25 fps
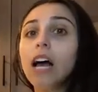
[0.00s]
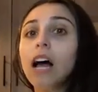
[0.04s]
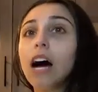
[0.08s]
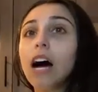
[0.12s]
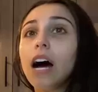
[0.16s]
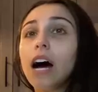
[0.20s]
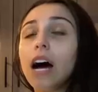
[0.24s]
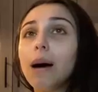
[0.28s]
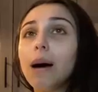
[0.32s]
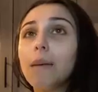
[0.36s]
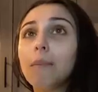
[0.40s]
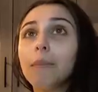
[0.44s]

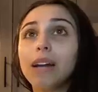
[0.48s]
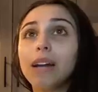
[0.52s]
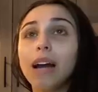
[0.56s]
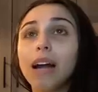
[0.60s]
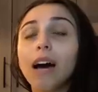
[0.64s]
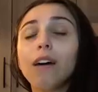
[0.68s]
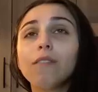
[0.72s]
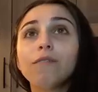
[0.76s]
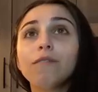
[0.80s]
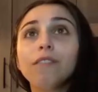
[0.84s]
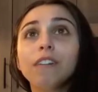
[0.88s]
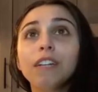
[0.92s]
But
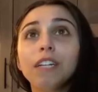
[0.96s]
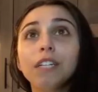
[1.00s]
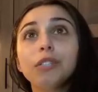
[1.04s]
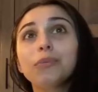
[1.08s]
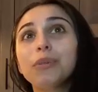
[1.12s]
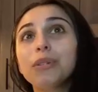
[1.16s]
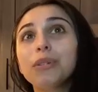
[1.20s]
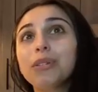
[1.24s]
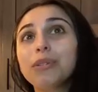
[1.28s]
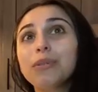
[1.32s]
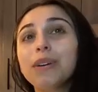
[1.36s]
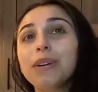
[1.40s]
I'll finish
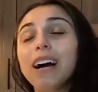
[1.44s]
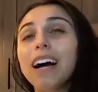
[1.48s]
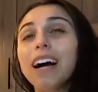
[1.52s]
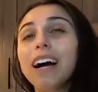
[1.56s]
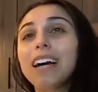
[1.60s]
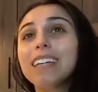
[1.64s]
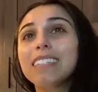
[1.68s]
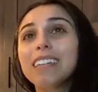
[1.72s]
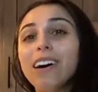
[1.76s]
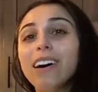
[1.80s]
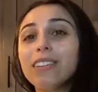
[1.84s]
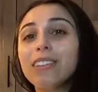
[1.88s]
with you
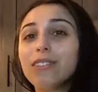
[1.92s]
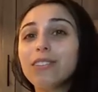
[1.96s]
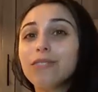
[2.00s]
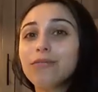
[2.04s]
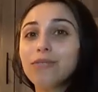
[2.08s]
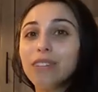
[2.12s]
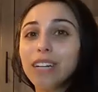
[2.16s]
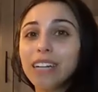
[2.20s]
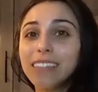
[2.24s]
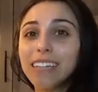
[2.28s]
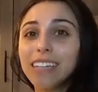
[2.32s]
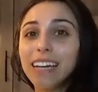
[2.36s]
guys on the
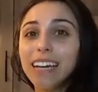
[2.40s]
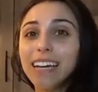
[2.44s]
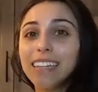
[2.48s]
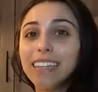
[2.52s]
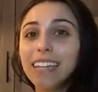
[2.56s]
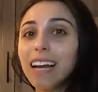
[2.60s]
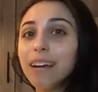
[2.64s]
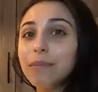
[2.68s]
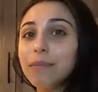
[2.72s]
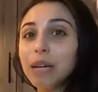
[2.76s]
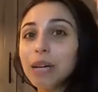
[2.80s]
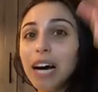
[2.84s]
ring light
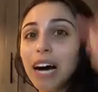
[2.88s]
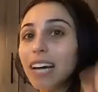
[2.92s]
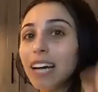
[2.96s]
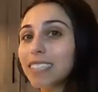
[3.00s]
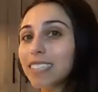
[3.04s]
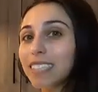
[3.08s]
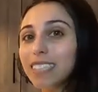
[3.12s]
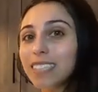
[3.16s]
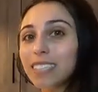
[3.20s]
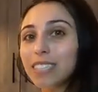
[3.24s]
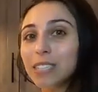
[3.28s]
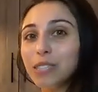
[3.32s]
that I'm
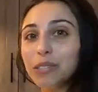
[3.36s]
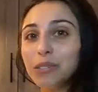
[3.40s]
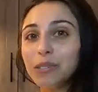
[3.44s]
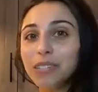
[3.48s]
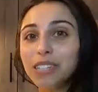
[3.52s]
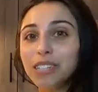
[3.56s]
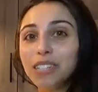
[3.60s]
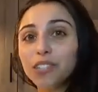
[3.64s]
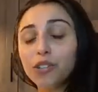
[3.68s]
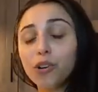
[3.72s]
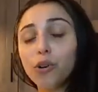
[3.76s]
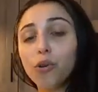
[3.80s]
constantly
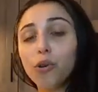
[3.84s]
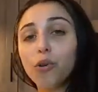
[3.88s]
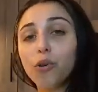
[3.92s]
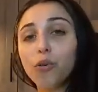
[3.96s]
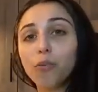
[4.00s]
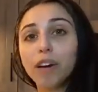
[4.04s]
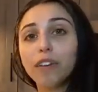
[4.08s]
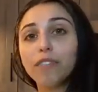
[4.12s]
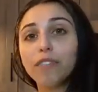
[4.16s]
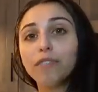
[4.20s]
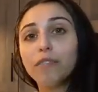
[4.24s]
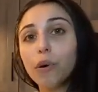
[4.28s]
using to hold
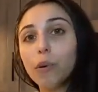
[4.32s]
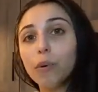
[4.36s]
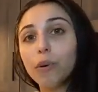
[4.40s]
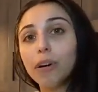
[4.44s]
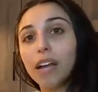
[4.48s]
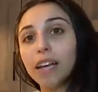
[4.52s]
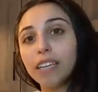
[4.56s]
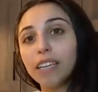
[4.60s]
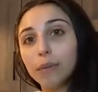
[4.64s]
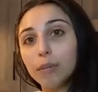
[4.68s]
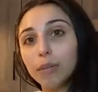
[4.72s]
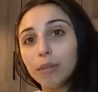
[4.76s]
my phone
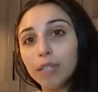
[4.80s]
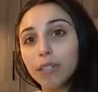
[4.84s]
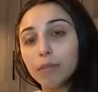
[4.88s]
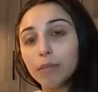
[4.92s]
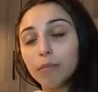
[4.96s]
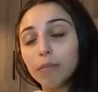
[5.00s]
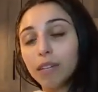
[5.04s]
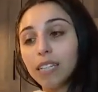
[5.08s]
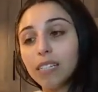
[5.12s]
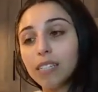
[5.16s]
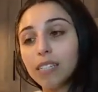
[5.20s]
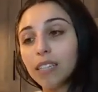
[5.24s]
and give me
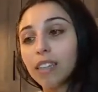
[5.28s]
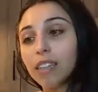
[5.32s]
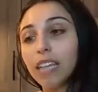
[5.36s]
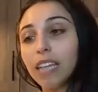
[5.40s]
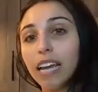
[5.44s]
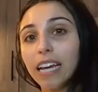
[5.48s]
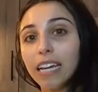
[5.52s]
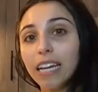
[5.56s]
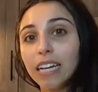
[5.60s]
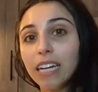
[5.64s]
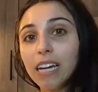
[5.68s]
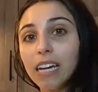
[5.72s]
some nice
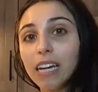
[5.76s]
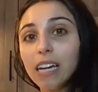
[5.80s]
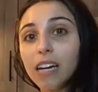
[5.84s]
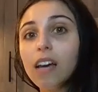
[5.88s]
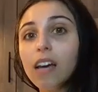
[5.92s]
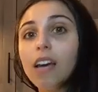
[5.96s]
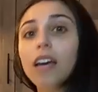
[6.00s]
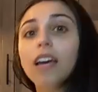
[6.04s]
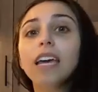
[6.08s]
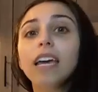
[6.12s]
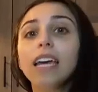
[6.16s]
lighting.